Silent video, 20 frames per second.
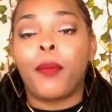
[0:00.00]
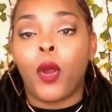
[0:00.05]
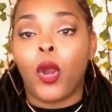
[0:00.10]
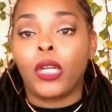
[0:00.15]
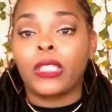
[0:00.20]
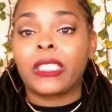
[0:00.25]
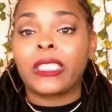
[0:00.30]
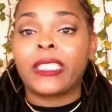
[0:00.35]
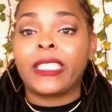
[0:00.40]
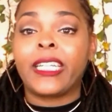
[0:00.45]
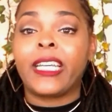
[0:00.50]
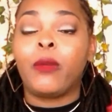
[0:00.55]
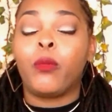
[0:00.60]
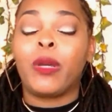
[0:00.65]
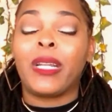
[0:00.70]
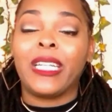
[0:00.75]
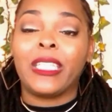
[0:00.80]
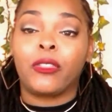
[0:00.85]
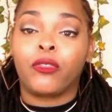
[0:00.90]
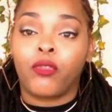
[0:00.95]
personally,
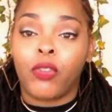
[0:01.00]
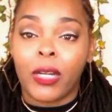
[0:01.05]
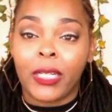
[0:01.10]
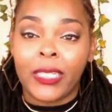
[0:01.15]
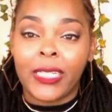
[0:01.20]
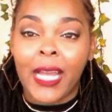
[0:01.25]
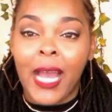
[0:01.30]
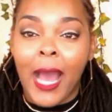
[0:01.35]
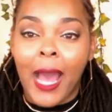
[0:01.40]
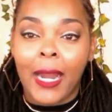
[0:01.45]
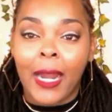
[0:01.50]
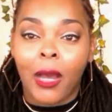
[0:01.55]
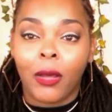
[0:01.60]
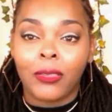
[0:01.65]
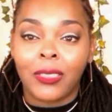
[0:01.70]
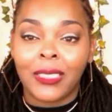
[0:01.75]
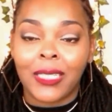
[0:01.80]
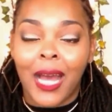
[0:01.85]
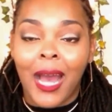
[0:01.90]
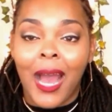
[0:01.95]
when it's really hot
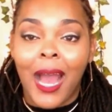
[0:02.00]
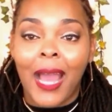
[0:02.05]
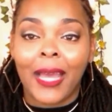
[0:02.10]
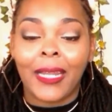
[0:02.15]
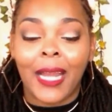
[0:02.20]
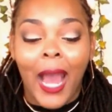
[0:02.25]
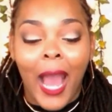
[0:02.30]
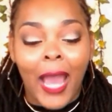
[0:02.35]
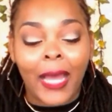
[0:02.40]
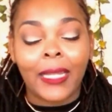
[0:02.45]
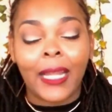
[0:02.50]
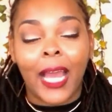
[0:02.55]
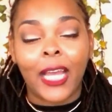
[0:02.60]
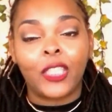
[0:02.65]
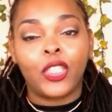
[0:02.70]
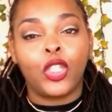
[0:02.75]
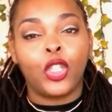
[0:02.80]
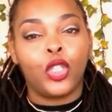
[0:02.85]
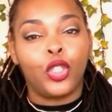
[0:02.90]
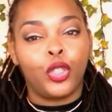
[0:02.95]
outside, I
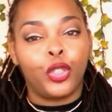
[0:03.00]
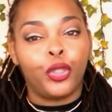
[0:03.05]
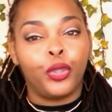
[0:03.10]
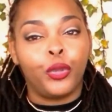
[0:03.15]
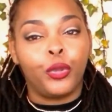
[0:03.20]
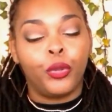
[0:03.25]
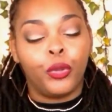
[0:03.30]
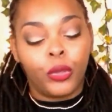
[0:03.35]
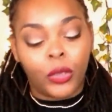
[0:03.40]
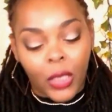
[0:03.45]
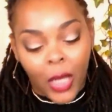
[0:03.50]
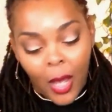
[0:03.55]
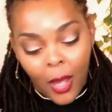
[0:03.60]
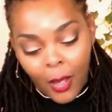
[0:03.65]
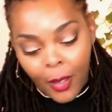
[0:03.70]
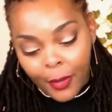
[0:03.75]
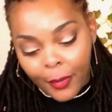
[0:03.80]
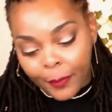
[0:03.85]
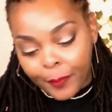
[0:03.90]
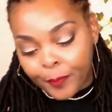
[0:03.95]
like to use
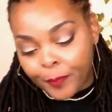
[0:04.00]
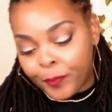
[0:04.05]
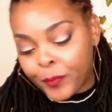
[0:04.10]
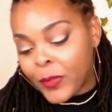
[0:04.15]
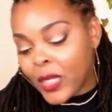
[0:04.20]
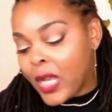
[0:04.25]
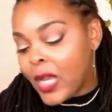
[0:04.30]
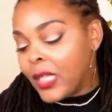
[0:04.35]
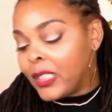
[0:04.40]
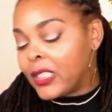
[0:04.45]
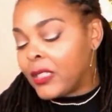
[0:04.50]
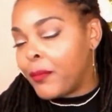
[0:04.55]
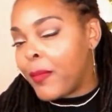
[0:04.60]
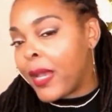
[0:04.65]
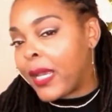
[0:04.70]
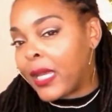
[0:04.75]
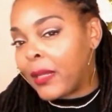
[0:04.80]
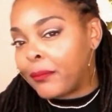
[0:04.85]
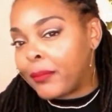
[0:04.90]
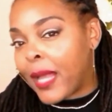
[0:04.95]

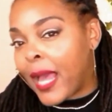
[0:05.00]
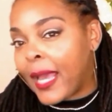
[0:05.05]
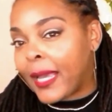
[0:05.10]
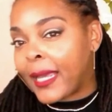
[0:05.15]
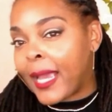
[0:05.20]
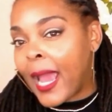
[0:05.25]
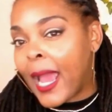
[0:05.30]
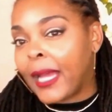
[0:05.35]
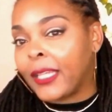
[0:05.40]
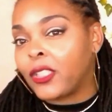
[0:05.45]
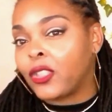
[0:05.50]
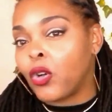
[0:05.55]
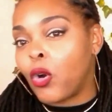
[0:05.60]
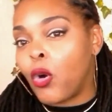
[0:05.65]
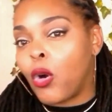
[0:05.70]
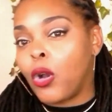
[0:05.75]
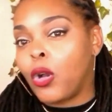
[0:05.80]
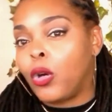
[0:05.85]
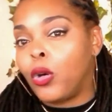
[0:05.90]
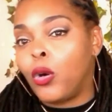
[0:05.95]
Jamaican black castor
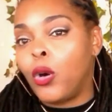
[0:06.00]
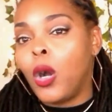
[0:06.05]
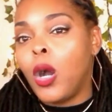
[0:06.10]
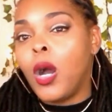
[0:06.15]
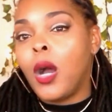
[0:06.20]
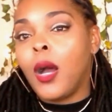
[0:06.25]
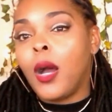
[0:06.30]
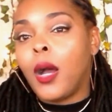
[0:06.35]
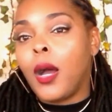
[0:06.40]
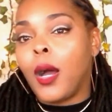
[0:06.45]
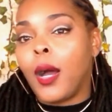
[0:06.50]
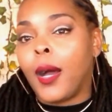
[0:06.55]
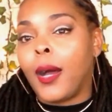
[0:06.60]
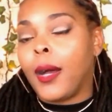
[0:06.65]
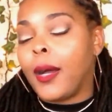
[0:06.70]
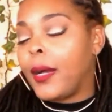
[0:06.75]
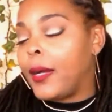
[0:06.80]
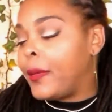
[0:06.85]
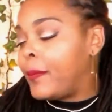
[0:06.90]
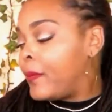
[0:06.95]
oil
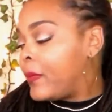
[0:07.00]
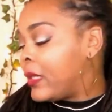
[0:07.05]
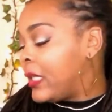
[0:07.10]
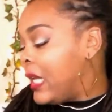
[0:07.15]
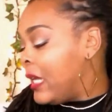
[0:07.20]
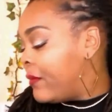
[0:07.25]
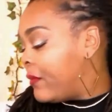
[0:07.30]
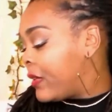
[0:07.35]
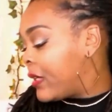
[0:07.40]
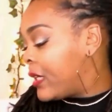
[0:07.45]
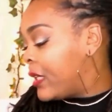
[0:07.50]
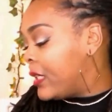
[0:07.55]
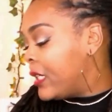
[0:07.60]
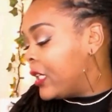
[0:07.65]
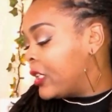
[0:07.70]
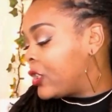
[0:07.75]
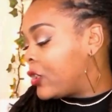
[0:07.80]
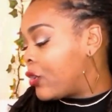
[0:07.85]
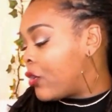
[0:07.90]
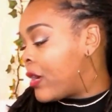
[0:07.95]
leave-in
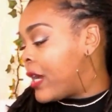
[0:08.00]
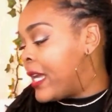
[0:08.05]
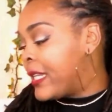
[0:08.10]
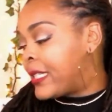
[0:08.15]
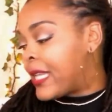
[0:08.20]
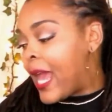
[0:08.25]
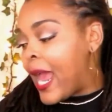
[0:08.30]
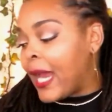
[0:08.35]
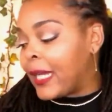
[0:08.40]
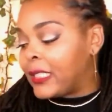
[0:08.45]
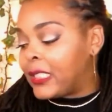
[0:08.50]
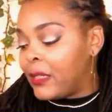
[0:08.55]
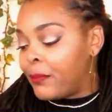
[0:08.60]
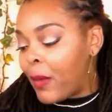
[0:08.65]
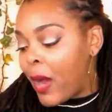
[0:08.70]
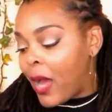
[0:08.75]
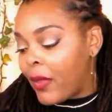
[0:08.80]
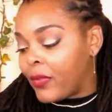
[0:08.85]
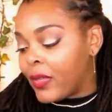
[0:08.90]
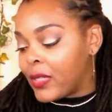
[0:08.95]
conditioner. It's actually
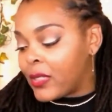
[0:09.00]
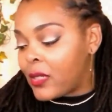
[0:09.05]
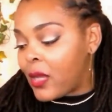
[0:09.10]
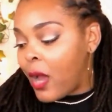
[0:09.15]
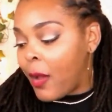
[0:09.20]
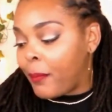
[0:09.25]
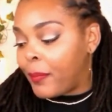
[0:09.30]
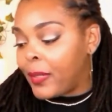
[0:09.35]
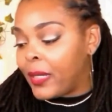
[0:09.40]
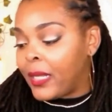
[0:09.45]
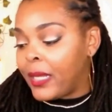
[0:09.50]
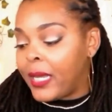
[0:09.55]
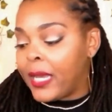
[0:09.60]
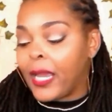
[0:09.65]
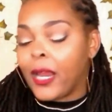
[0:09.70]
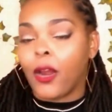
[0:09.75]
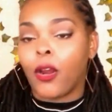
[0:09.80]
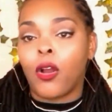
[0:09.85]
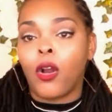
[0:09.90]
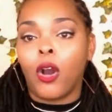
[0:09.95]
by this company
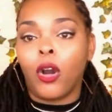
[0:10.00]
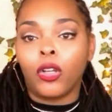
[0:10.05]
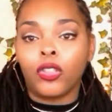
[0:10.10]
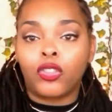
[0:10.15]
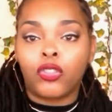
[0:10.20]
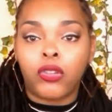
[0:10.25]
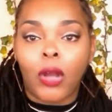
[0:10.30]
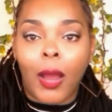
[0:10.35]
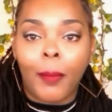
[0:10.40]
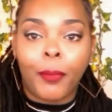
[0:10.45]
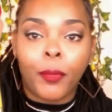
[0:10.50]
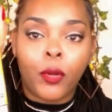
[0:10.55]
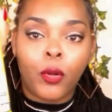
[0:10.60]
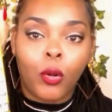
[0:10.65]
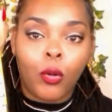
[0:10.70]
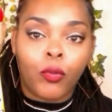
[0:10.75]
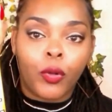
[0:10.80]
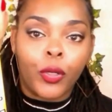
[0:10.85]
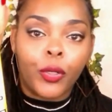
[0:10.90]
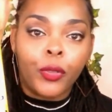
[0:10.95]
here called Tropical